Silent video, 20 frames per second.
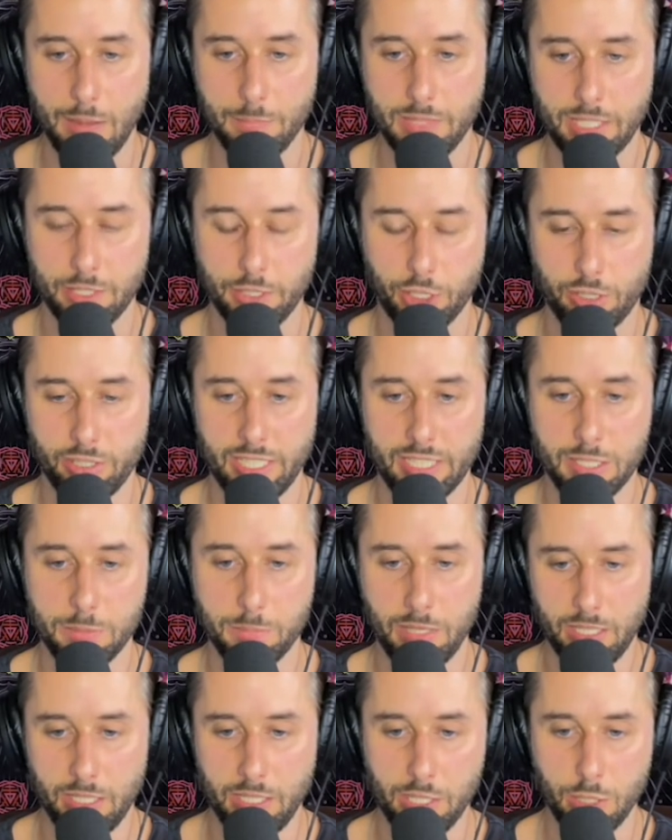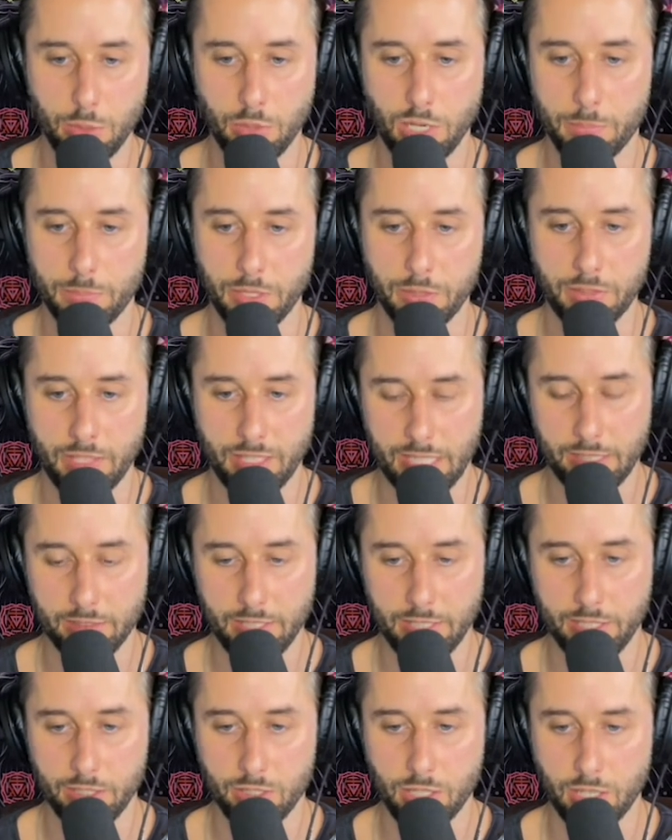the inner critic's beating you up, you're thinking
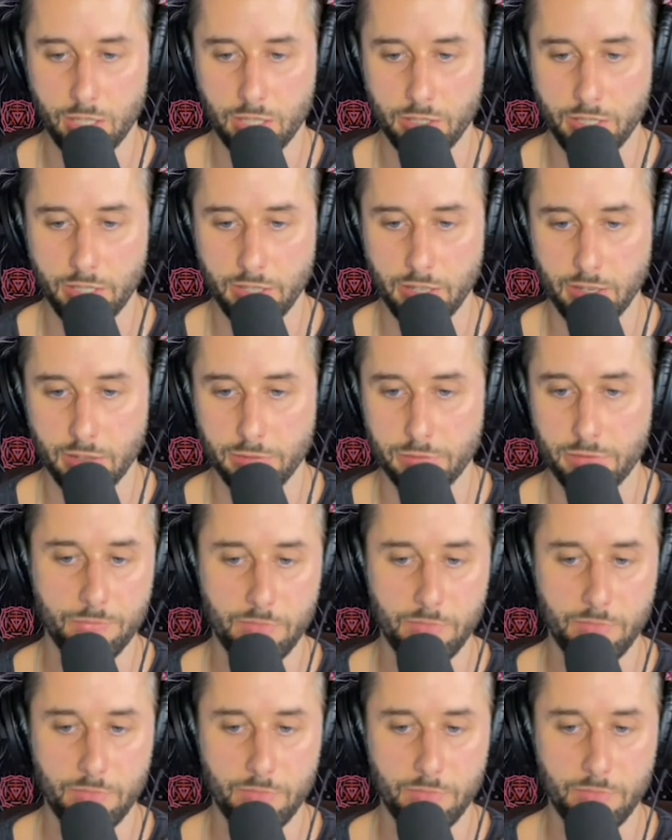like you're not good enough,